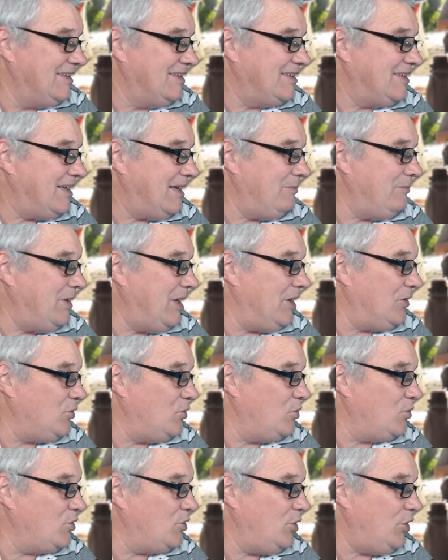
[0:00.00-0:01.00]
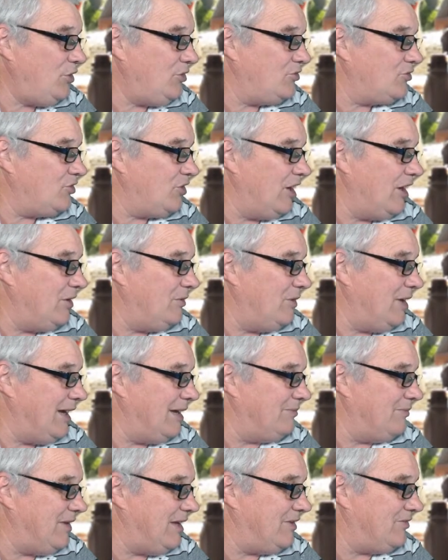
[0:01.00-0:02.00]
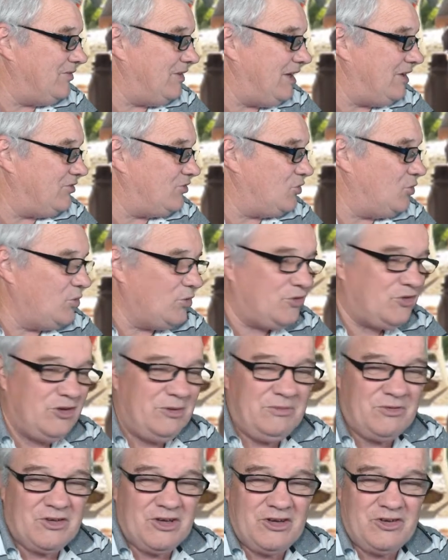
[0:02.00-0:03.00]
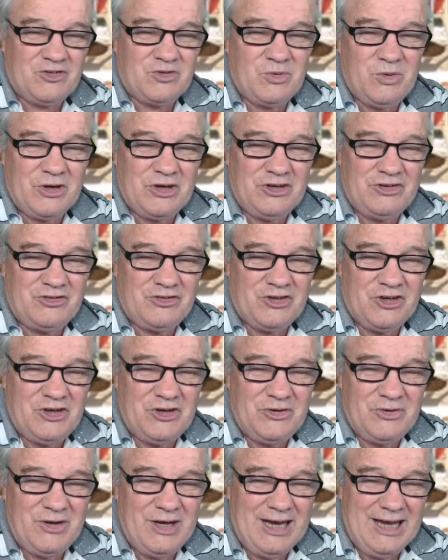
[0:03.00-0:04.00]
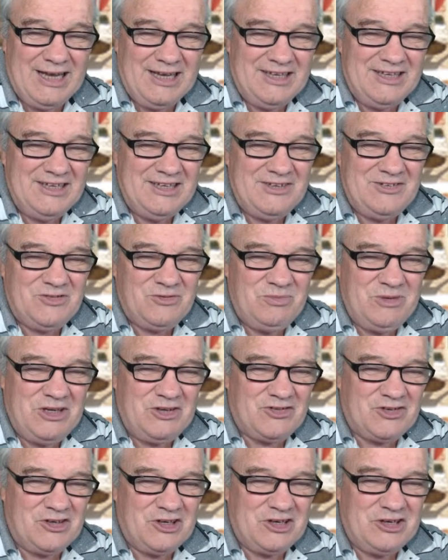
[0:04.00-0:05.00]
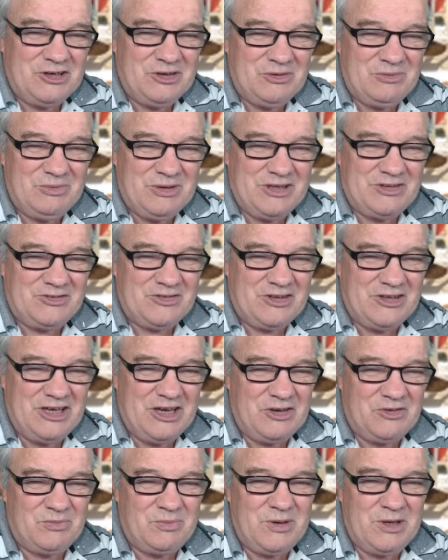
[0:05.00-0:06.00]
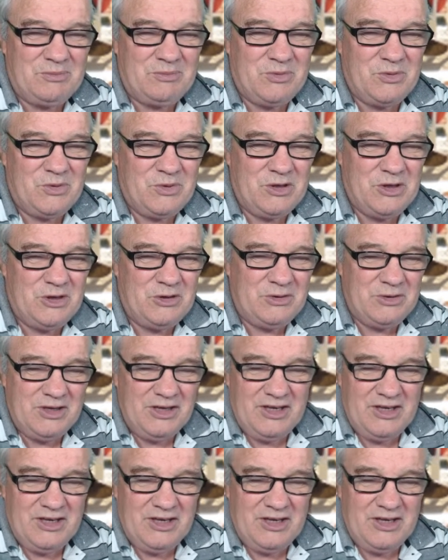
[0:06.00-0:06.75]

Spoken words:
come out all good. So that's awesome. So I just wanted to just mention a little bit to those people who